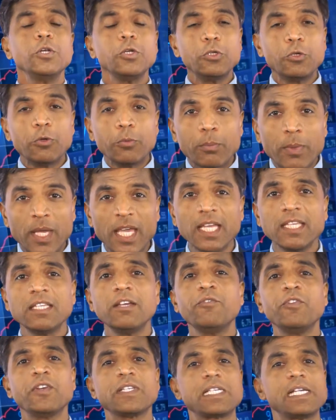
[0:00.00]
To make the
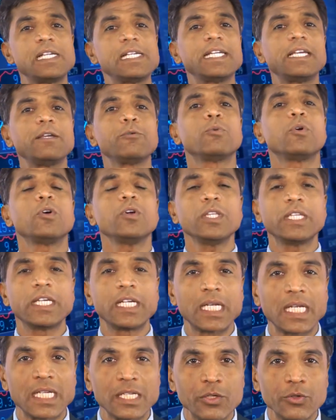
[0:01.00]
facility, what
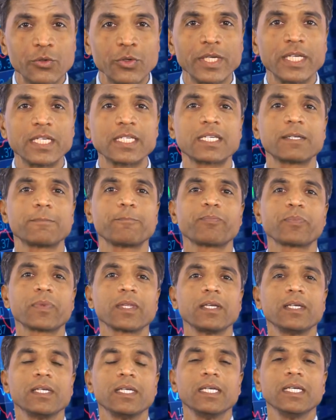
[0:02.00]
they do is,
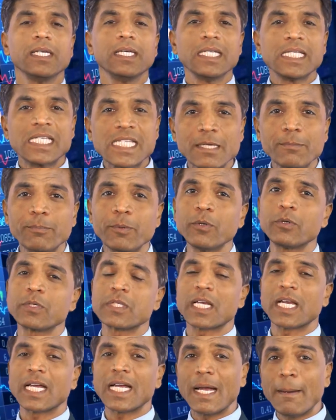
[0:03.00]

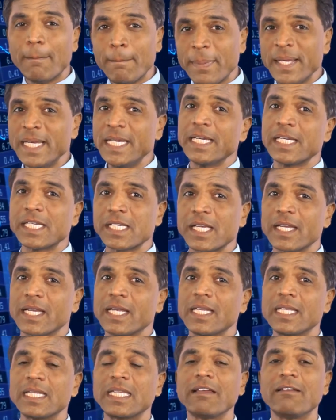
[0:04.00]
suppose company
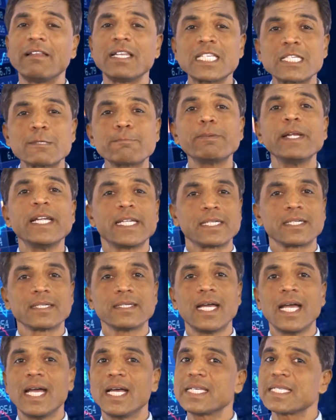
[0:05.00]
share, they will
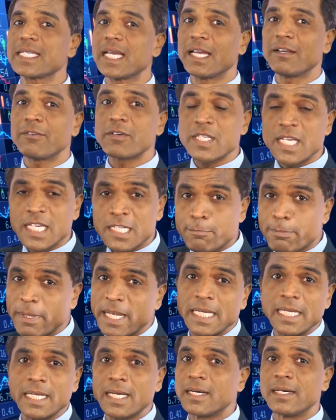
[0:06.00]
split, as I was
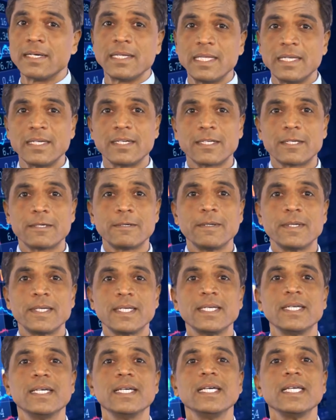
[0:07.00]
explaining earlier,
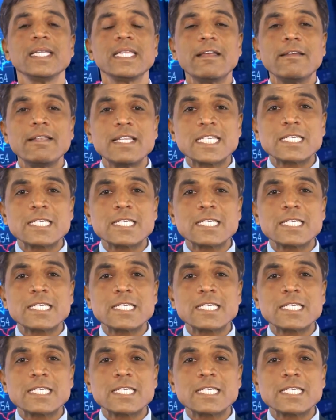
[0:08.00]
they will